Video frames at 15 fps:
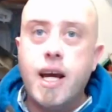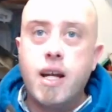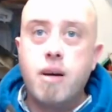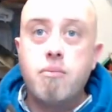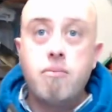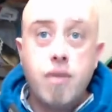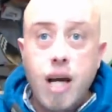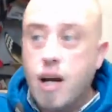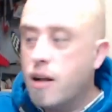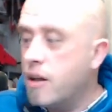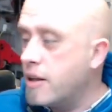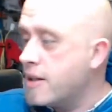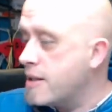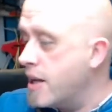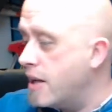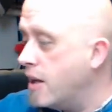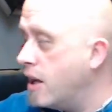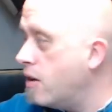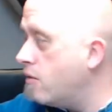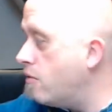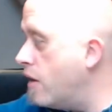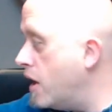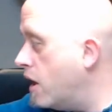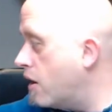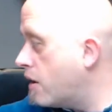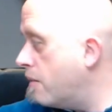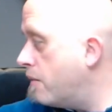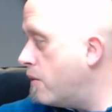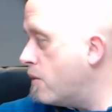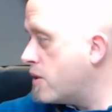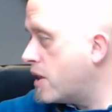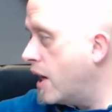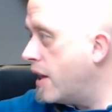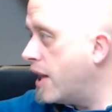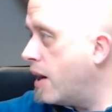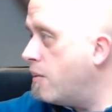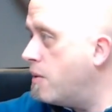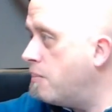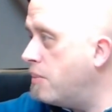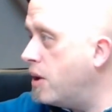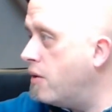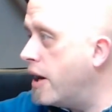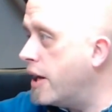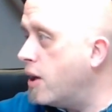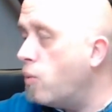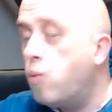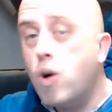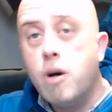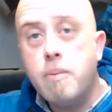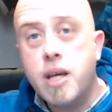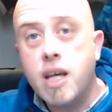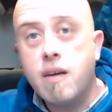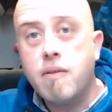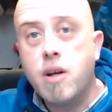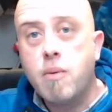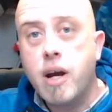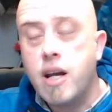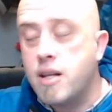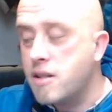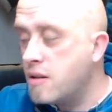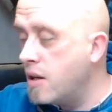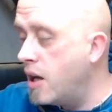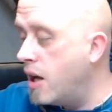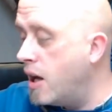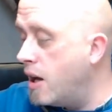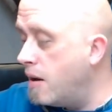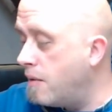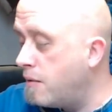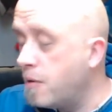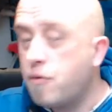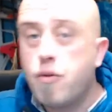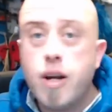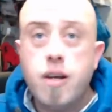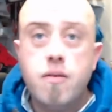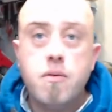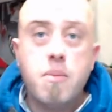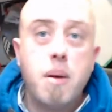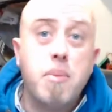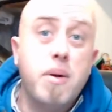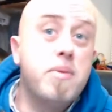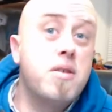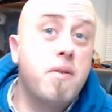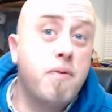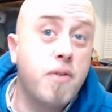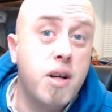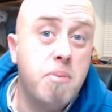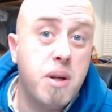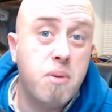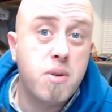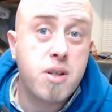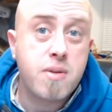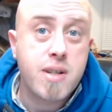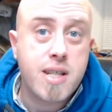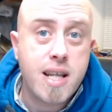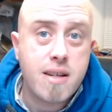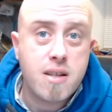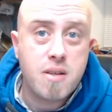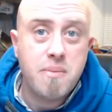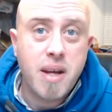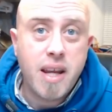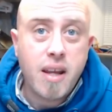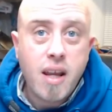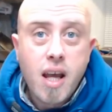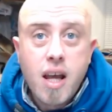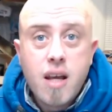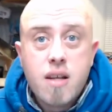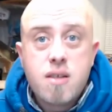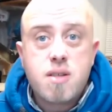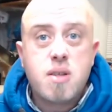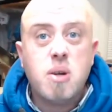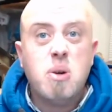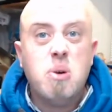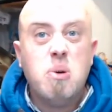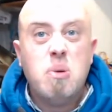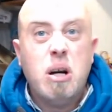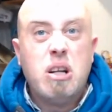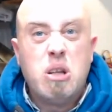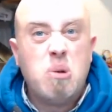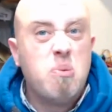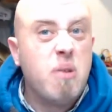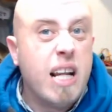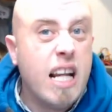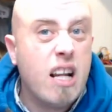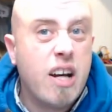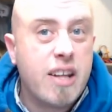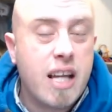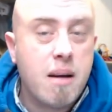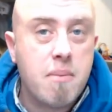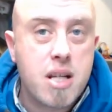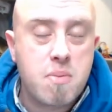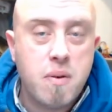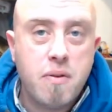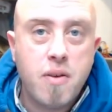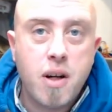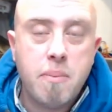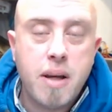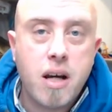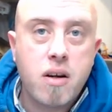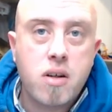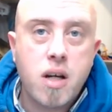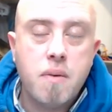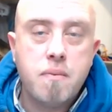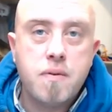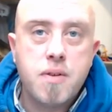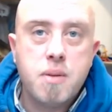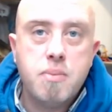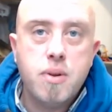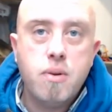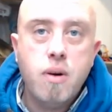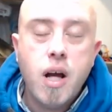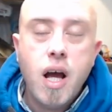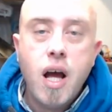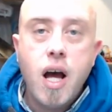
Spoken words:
And I'm, yeah, like I said, really looking forward to getting that one built. And it will be given away as, for free. Remember, it was a freebie which was sent to me. So I don't really like that. It makes me feel a bit uncomfortable.